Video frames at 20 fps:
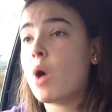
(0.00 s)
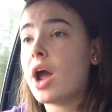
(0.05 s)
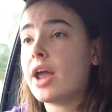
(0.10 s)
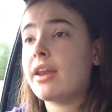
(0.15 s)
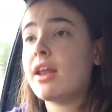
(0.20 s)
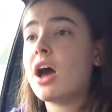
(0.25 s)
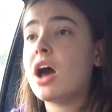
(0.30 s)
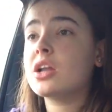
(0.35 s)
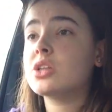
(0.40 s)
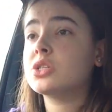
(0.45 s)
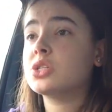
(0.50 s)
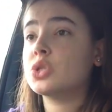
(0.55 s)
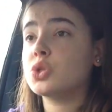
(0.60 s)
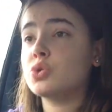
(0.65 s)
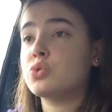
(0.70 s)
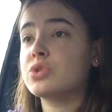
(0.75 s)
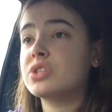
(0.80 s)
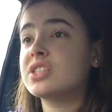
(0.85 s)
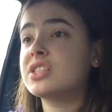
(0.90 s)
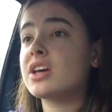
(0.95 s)
Why not
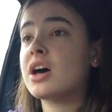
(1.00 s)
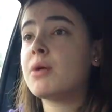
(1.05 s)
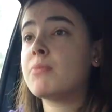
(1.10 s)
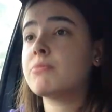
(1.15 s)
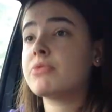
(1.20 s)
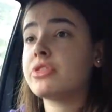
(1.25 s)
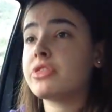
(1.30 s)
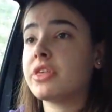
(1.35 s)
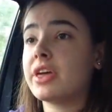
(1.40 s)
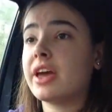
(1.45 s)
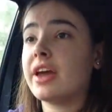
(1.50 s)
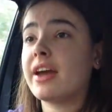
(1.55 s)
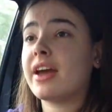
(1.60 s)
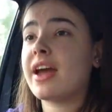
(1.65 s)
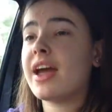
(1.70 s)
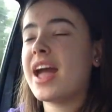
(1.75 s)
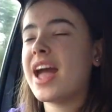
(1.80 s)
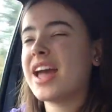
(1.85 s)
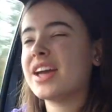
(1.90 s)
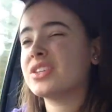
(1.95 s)
do
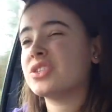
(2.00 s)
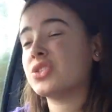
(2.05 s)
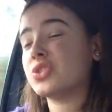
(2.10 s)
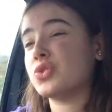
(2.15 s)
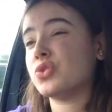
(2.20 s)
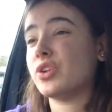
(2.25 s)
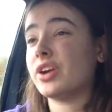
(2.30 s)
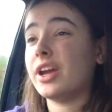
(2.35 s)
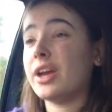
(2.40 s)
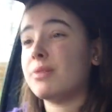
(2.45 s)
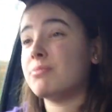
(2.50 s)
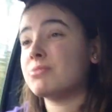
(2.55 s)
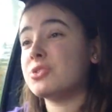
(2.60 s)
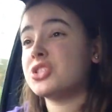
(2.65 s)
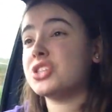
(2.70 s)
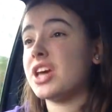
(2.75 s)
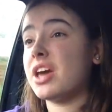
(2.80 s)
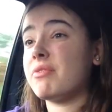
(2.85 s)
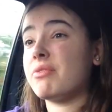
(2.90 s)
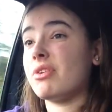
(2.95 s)
something extreme?
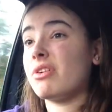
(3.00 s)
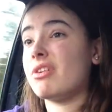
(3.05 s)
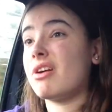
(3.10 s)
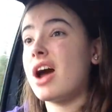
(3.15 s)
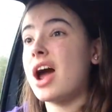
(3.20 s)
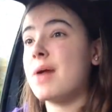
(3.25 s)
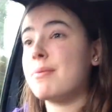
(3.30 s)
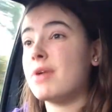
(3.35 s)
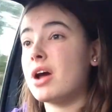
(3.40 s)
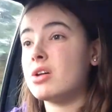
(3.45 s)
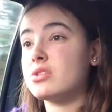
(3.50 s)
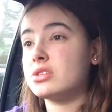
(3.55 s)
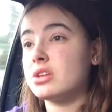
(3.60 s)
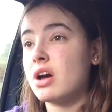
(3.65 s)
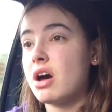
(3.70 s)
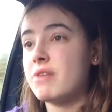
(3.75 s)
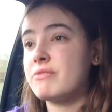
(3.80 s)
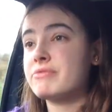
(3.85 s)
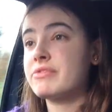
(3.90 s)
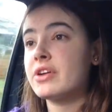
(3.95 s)
Shake your eyebrows
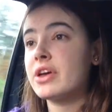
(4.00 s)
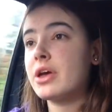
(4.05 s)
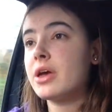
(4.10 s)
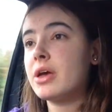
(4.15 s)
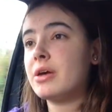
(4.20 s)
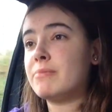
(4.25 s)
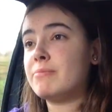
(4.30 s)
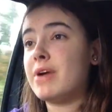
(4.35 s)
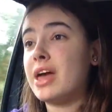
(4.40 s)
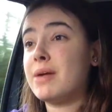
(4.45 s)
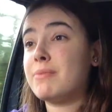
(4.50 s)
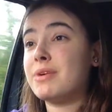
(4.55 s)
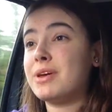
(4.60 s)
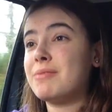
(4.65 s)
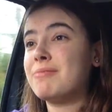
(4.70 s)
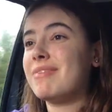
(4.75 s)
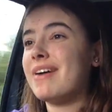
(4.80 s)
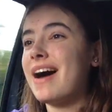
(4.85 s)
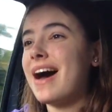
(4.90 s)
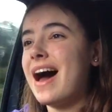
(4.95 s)
off, maybe
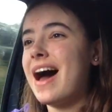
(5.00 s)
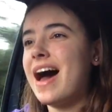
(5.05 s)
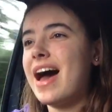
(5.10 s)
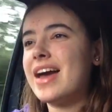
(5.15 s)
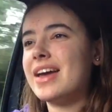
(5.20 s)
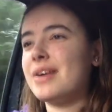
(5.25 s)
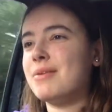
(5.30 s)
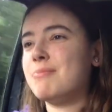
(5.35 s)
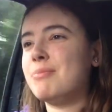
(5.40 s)
buy a